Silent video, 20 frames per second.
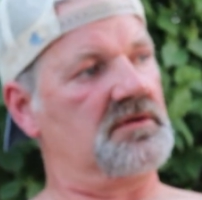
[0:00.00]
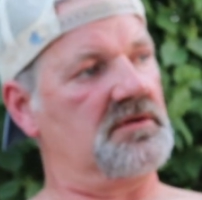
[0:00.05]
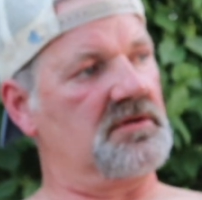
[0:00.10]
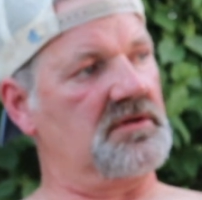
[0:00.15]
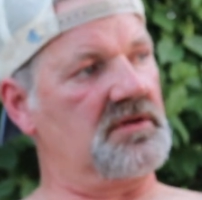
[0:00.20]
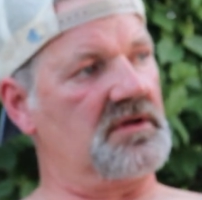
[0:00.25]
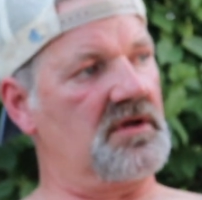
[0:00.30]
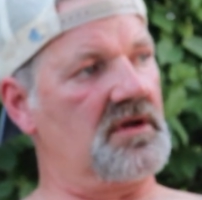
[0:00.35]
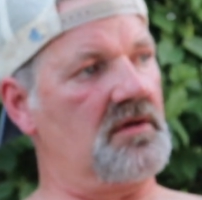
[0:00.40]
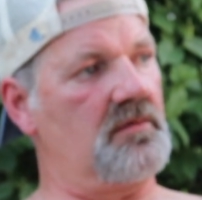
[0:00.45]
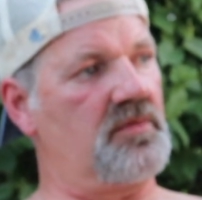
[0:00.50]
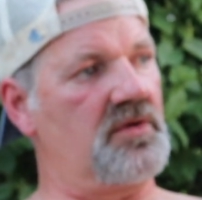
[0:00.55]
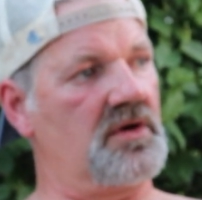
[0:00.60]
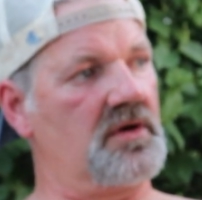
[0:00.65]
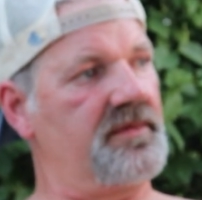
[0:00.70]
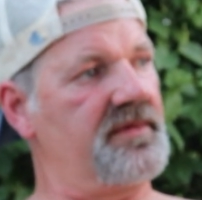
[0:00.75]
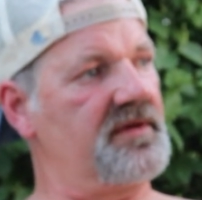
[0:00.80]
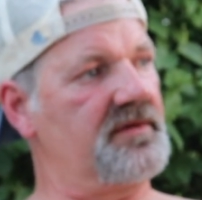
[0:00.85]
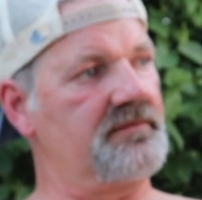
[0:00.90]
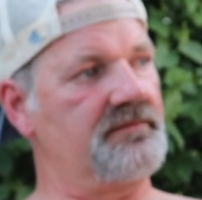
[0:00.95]

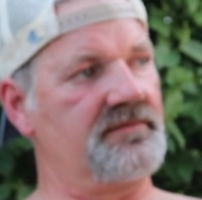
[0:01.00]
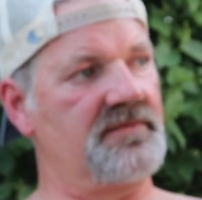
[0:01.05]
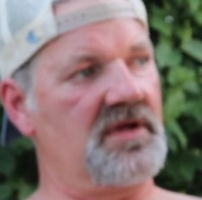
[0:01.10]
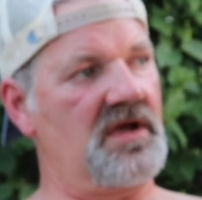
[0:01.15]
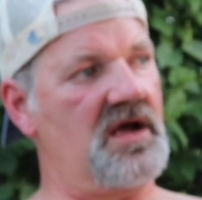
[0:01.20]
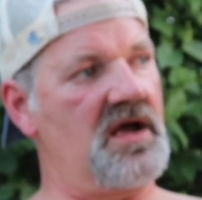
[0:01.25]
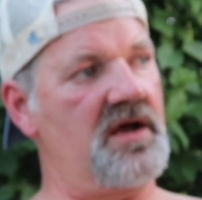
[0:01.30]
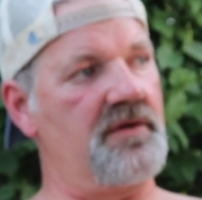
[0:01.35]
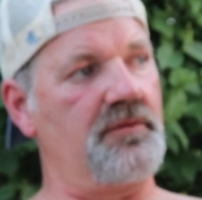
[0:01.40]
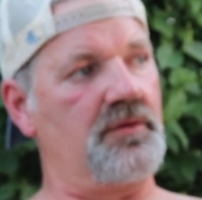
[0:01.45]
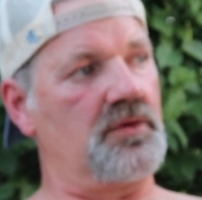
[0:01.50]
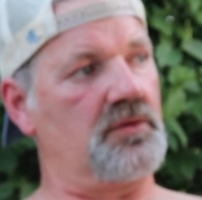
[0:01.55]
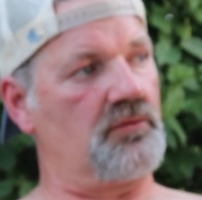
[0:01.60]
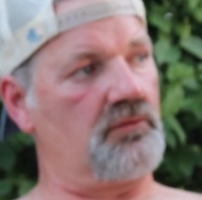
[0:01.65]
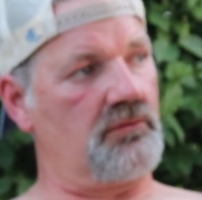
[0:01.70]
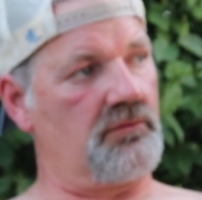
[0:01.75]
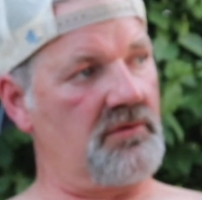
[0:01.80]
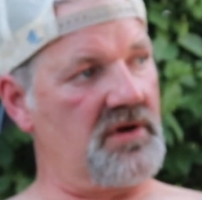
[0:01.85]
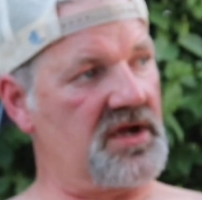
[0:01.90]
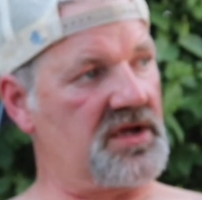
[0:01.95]
bourbon, I would
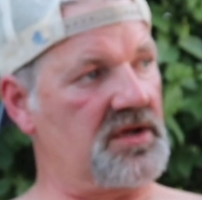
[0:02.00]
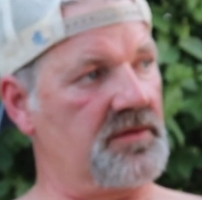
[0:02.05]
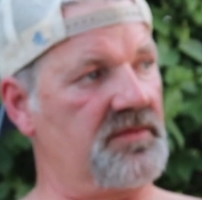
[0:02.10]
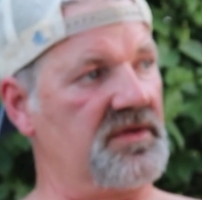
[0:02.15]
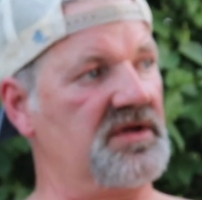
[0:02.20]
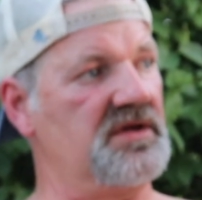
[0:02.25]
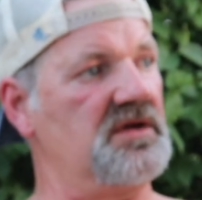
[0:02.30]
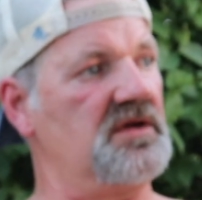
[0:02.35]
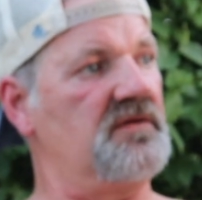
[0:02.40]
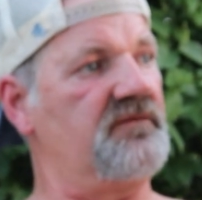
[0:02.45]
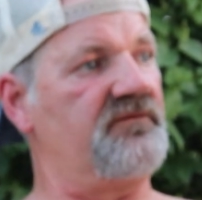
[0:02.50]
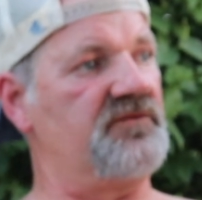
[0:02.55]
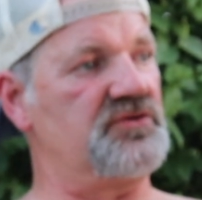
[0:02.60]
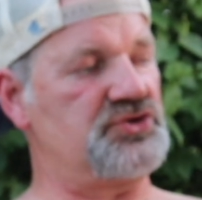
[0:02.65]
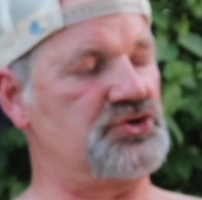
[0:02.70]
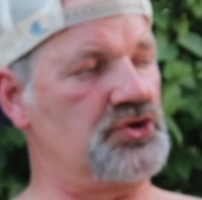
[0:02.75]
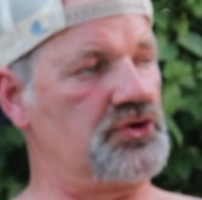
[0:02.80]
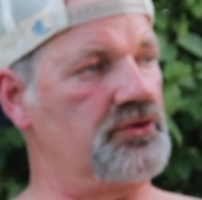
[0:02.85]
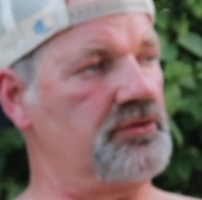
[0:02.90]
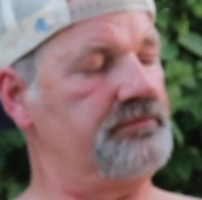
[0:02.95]
recommend it for sure.